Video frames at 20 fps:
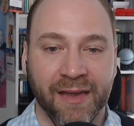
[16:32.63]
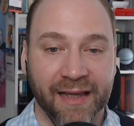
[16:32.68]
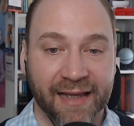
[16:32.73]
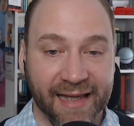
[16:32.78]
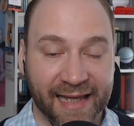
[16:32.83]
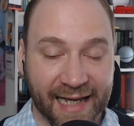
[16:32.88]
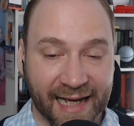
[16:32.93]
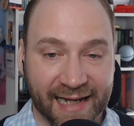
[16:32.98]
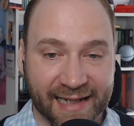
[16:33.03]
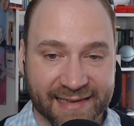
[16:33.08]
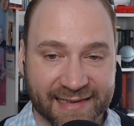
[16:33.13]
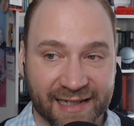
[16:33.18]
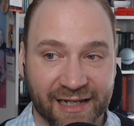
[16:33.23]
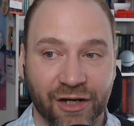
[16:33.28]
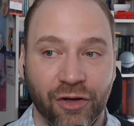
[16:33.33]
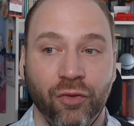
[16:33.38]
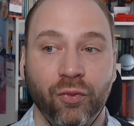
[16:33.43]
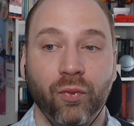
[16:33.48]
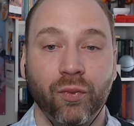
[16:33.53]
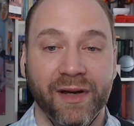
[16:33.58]
Guys,
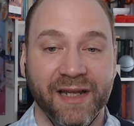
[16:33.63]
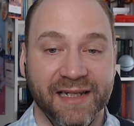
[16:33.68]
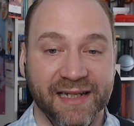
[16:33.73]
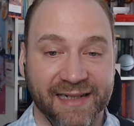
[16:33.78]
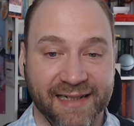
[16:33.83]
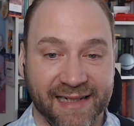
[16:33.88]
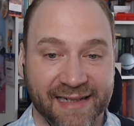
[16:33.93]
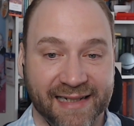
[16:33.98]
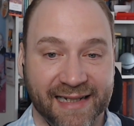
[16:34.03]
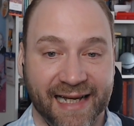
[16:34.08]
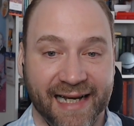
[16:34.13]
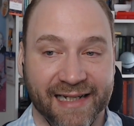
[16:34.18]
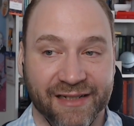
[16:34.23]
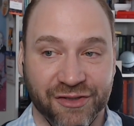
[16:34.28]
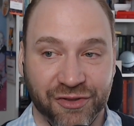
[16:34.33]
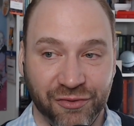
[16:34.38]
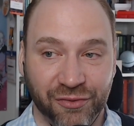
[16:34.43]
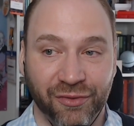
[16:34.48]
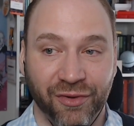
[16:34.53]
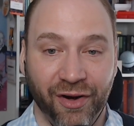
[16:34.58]
we did it
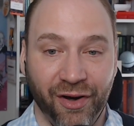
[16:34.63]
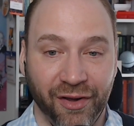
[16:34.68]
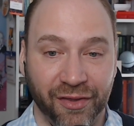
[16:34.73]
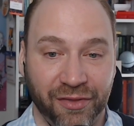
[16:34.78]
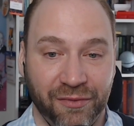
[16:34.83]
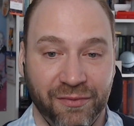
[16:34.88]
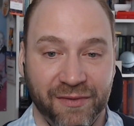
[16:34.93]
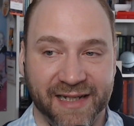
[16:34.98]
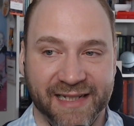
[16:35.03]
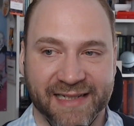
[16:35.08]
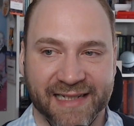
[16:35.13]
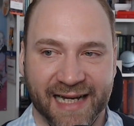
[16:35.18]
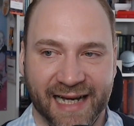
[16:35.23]
like 2 or 3